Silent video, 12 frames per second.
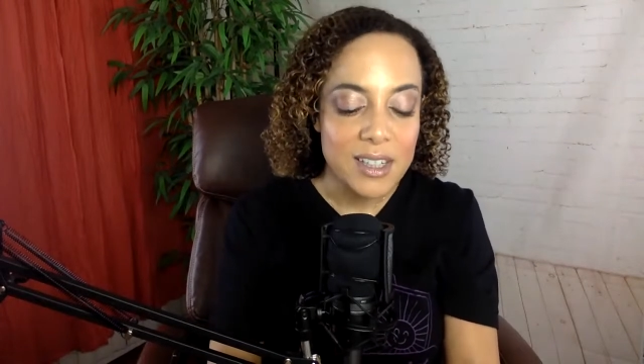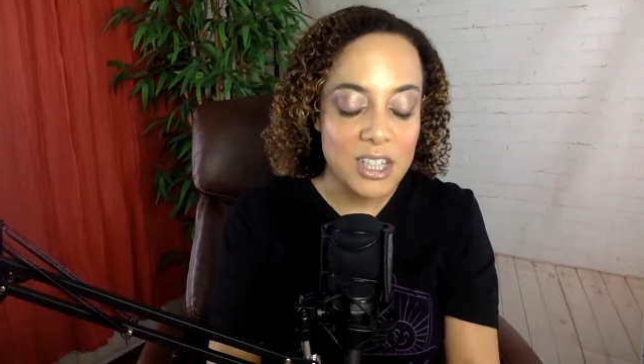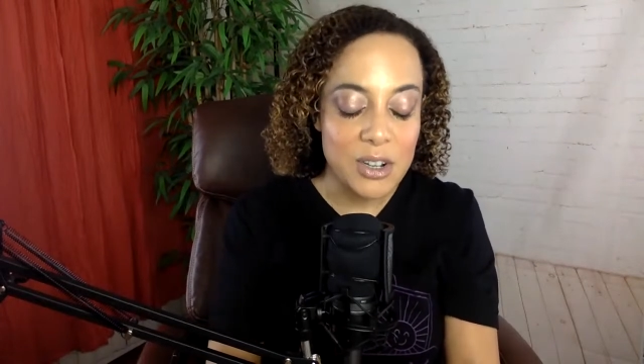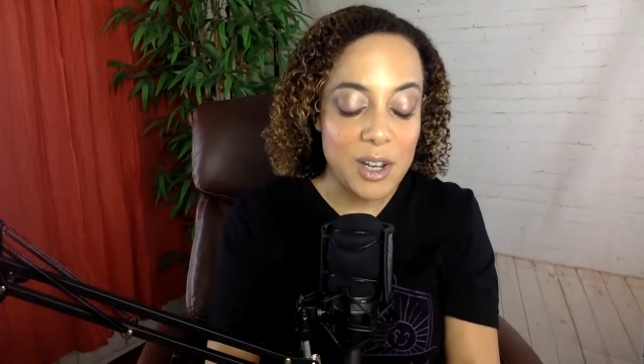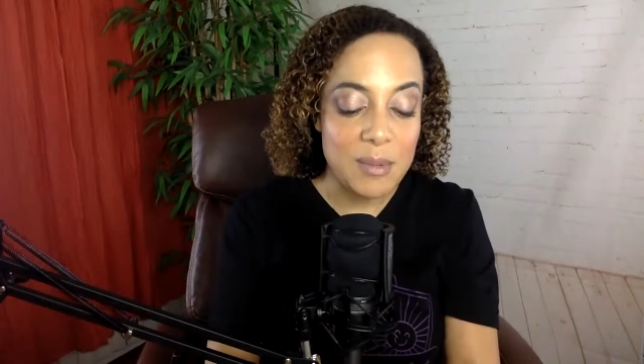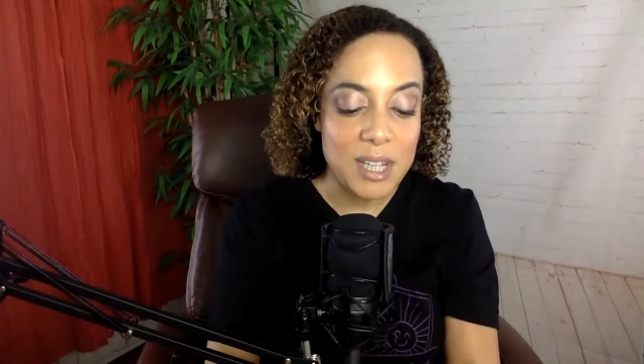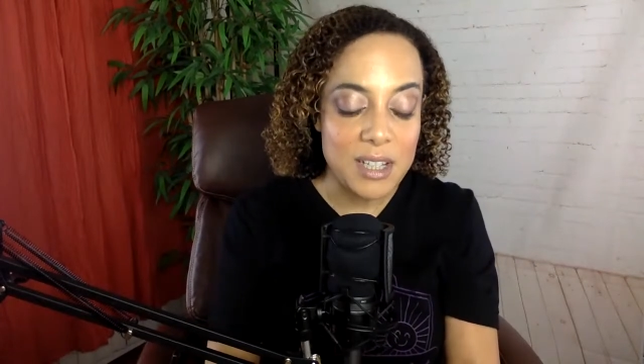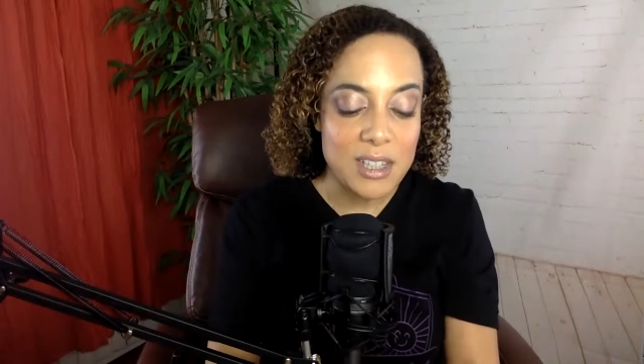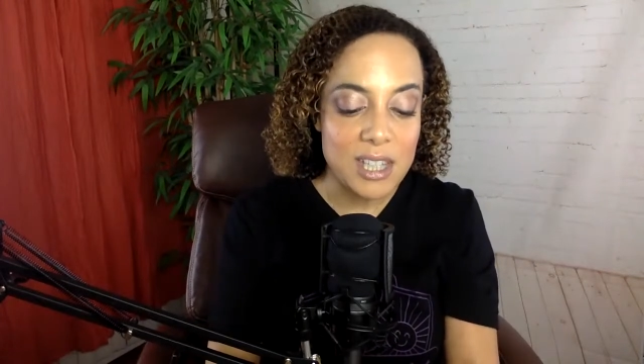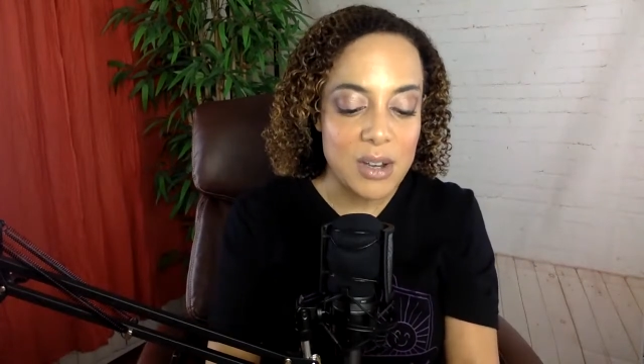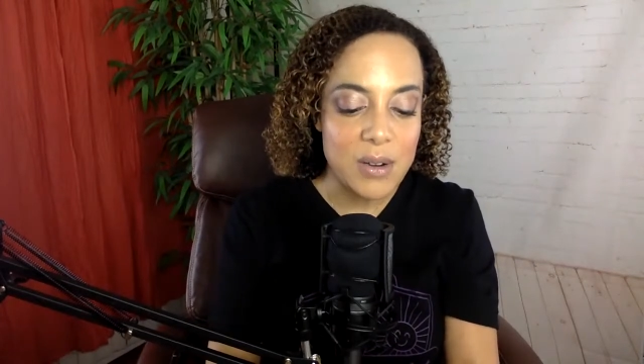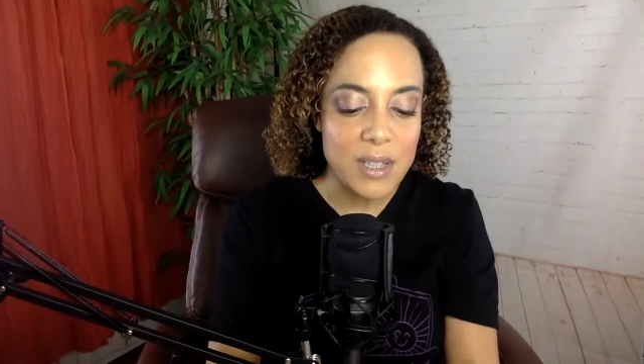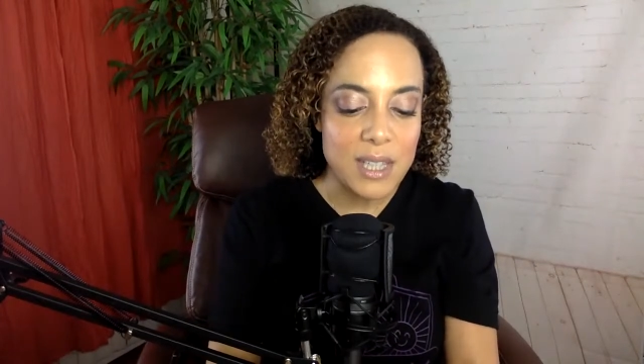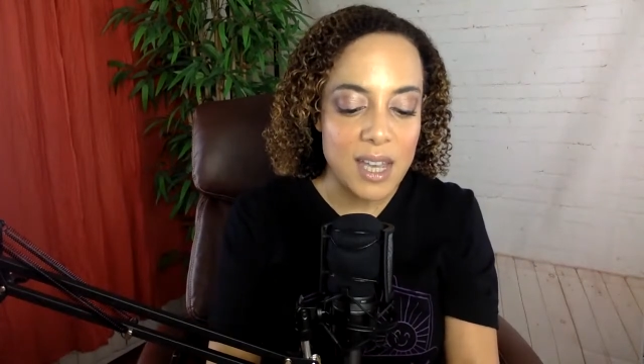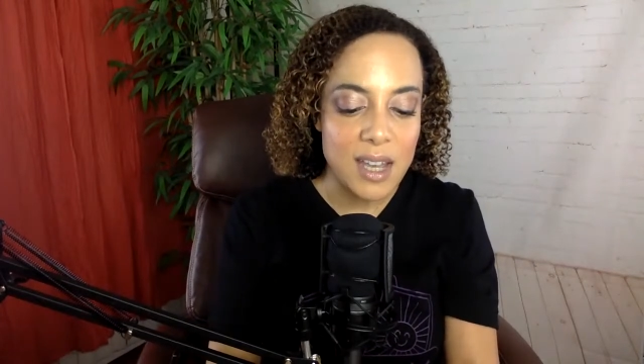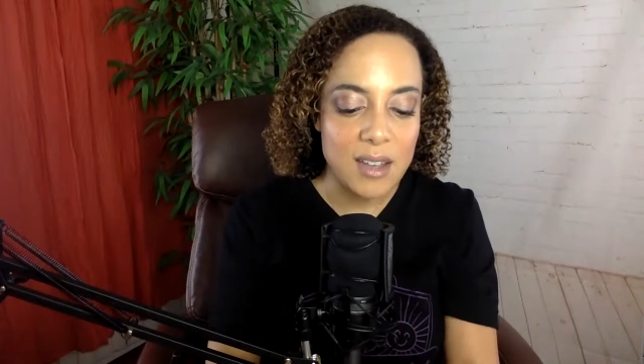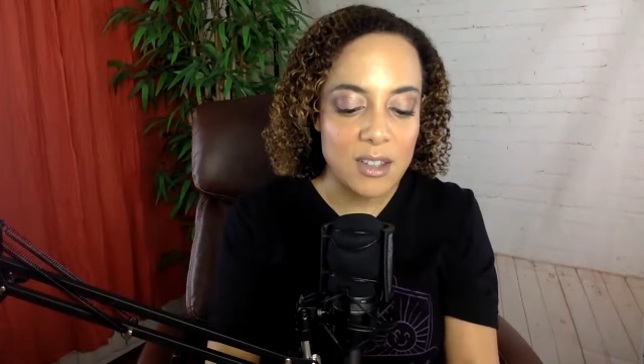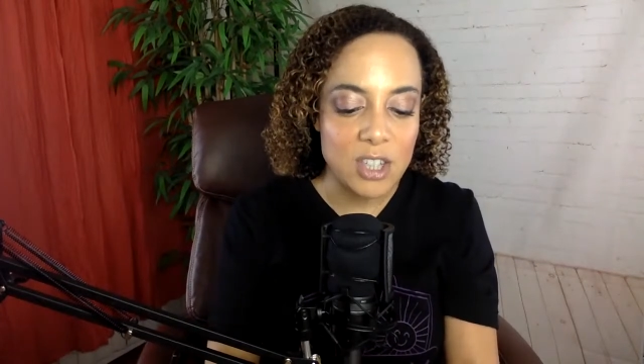You know what I mean? So it's
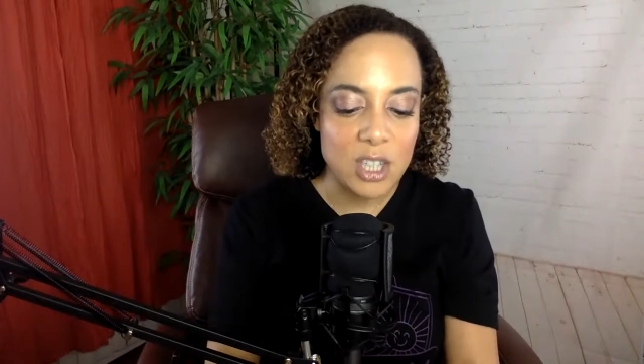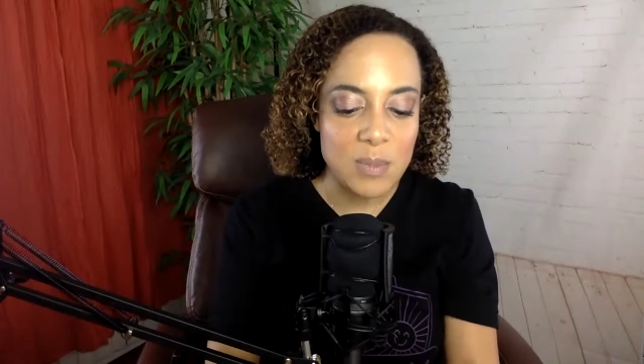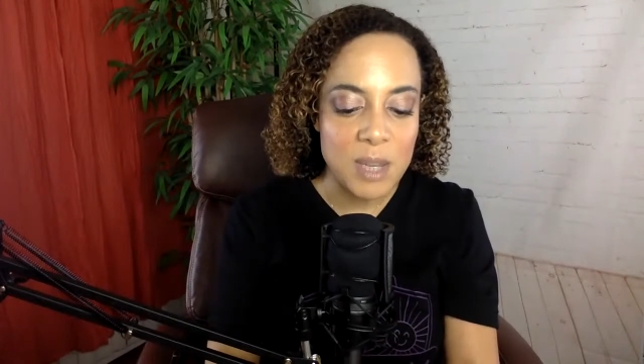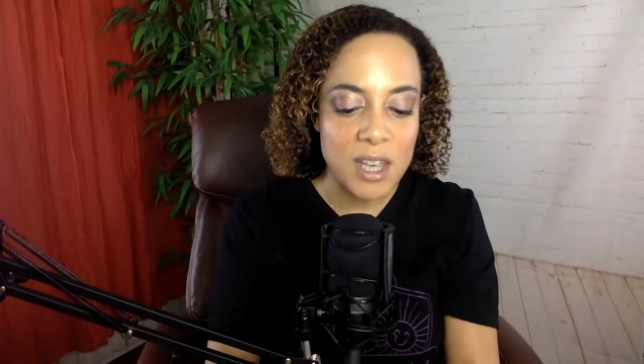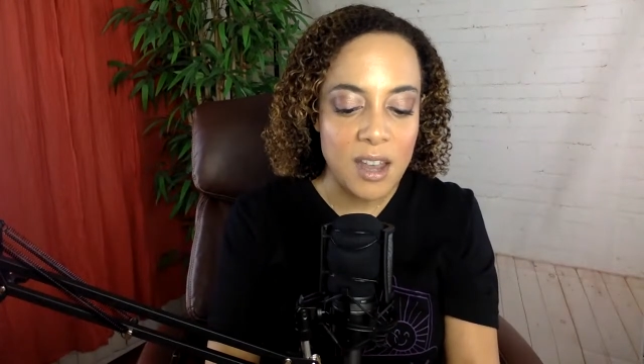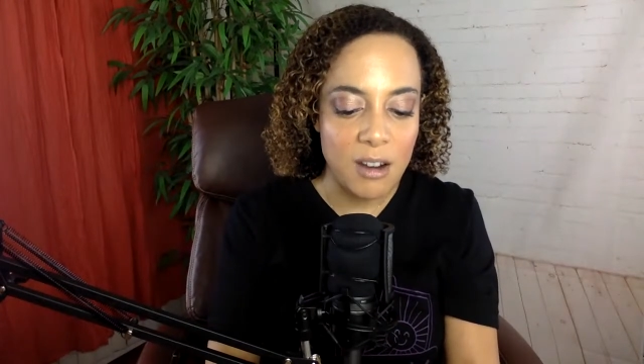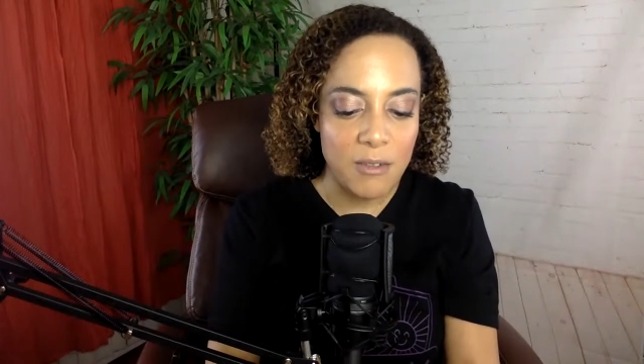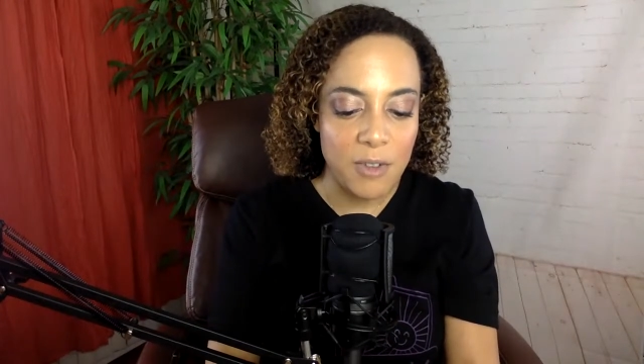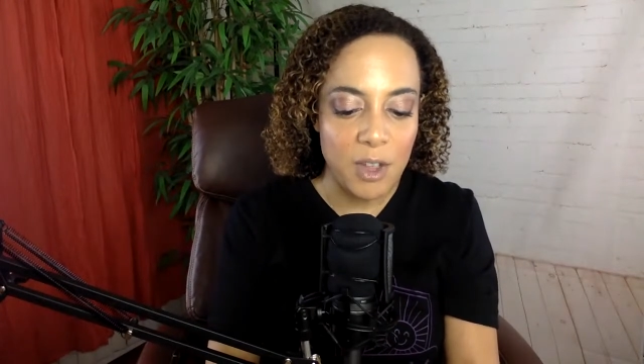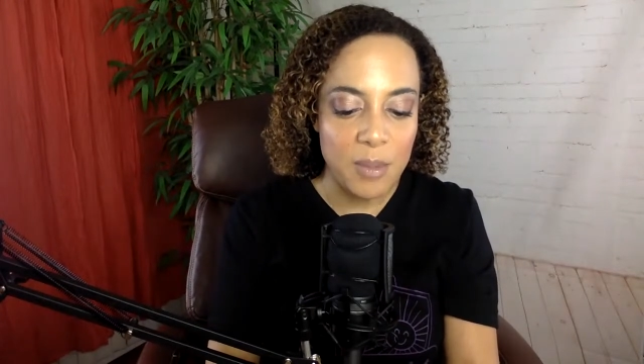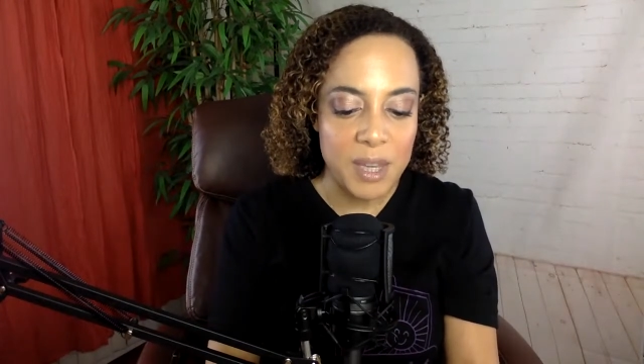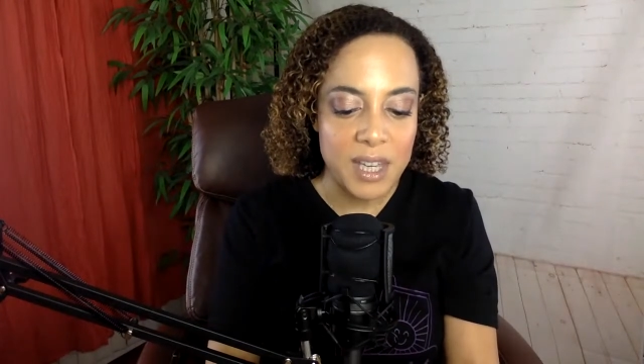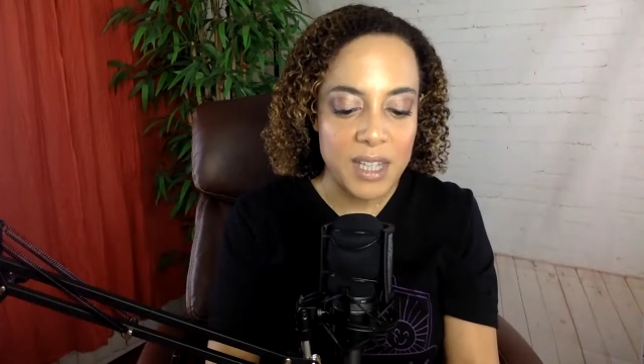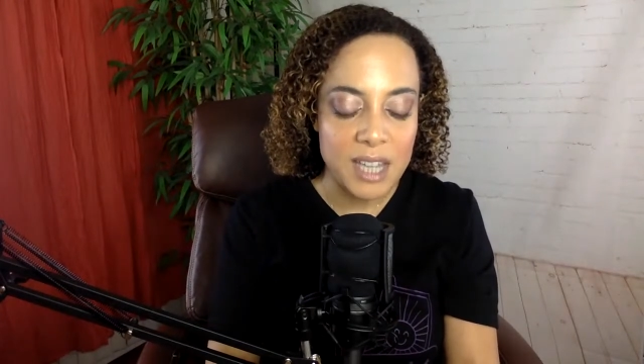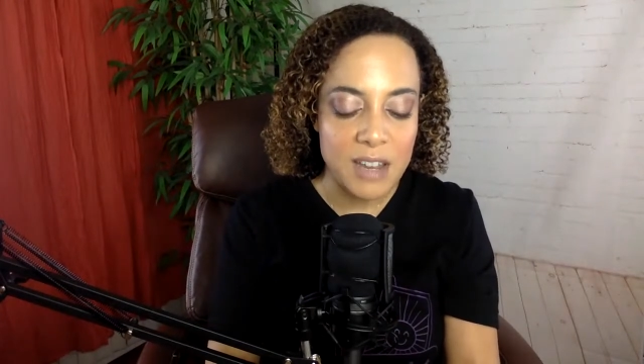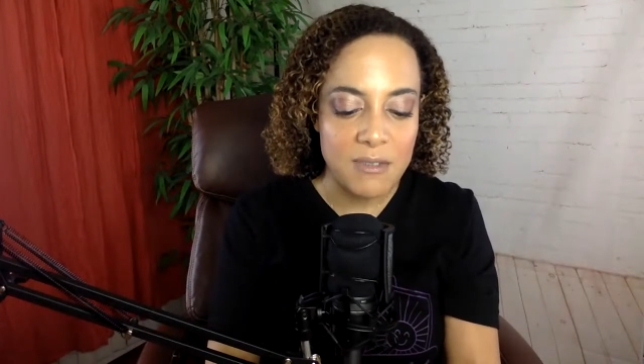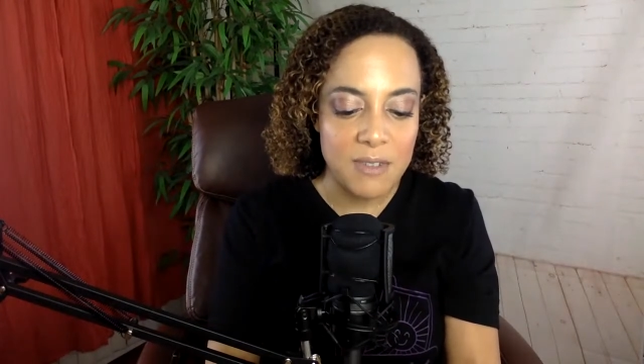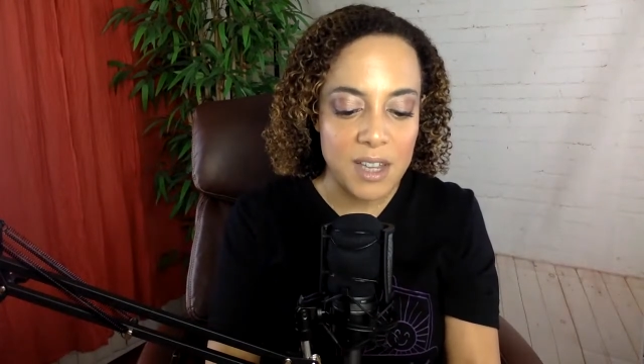like, just be careful because
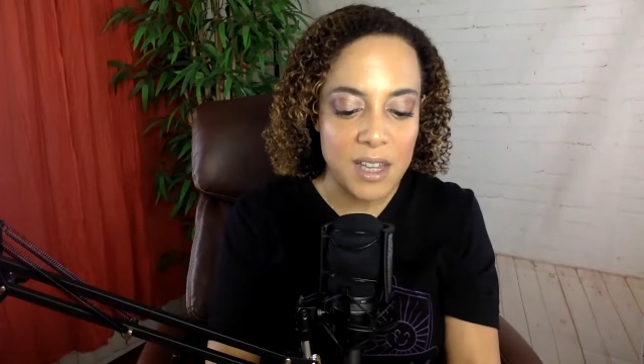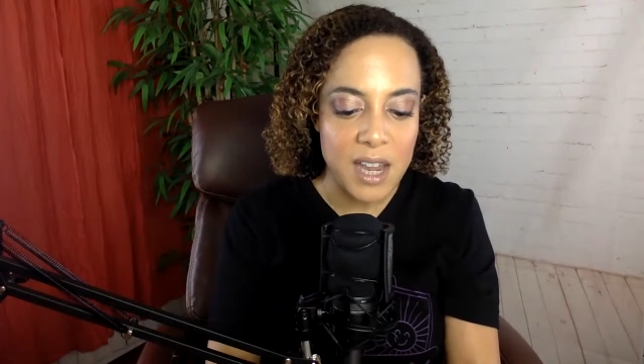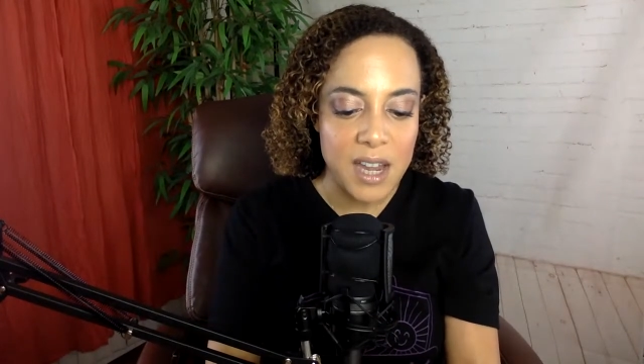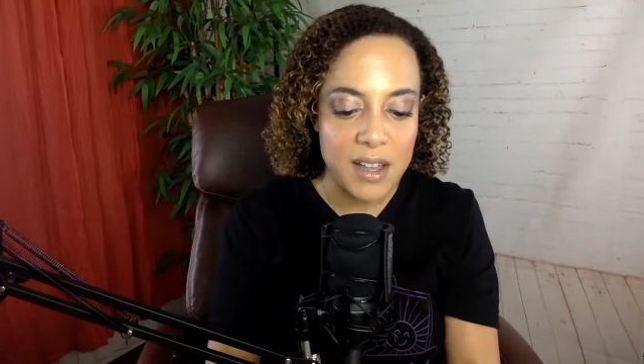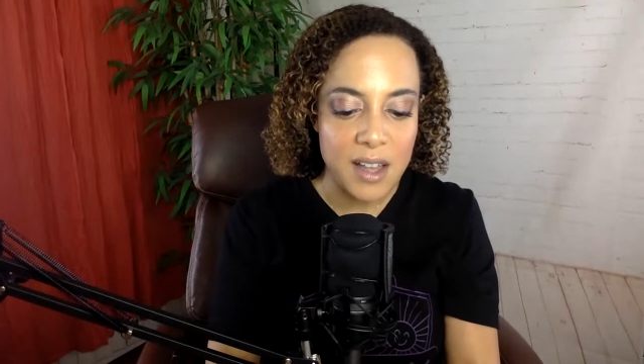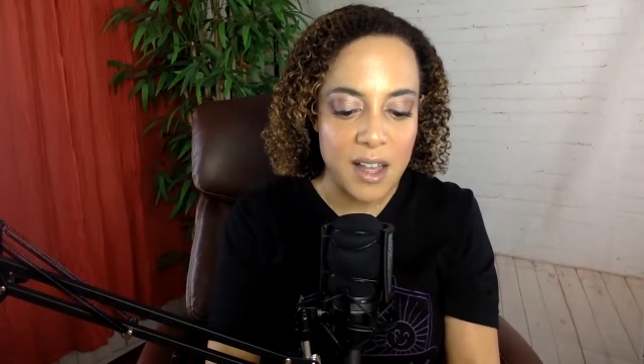I feel like,